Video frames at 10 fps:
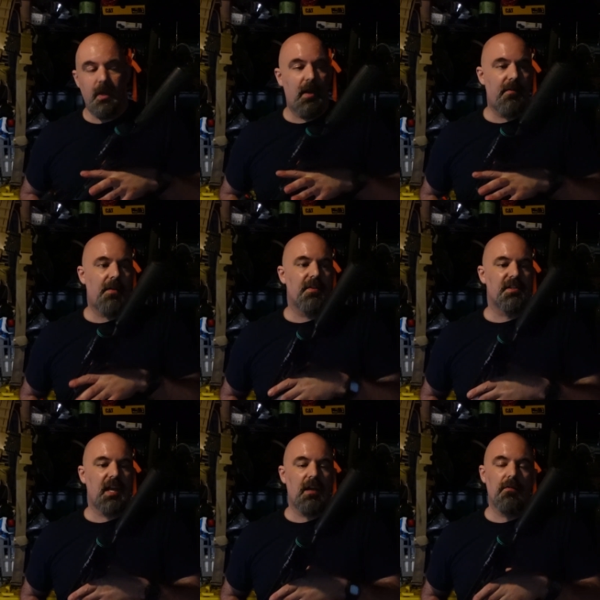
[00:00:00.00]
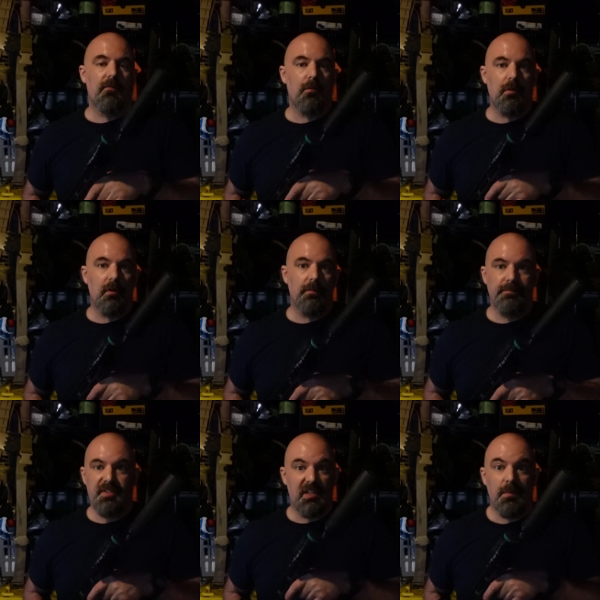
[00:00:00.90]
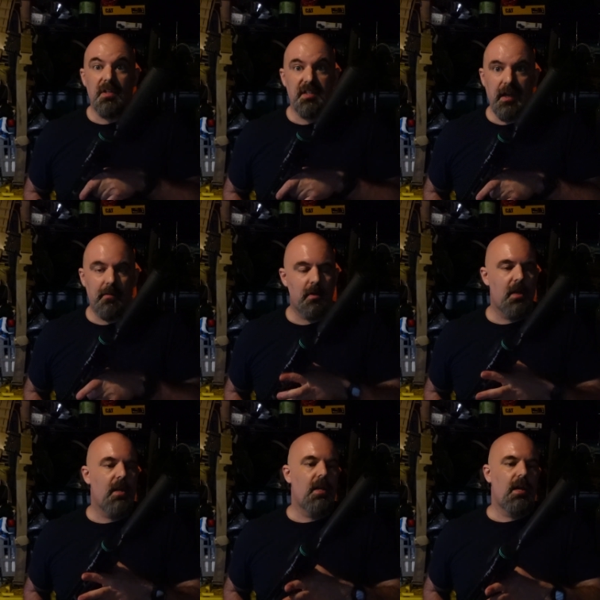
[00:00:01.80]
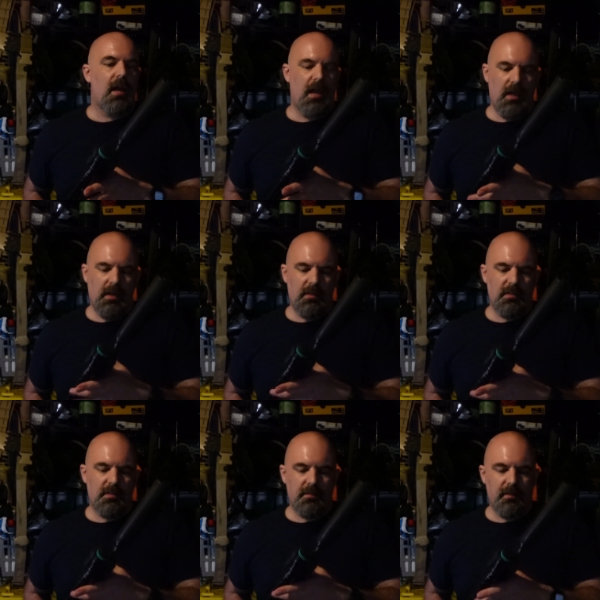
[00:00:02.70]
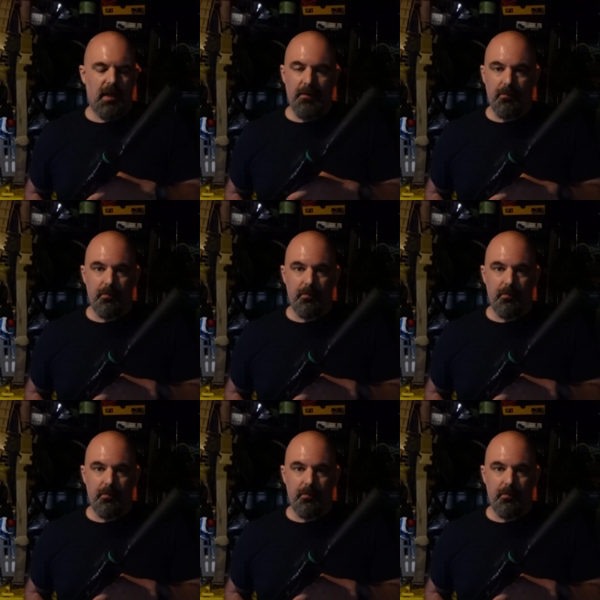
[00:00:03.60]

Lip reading: I've had this can for 6 months now, and I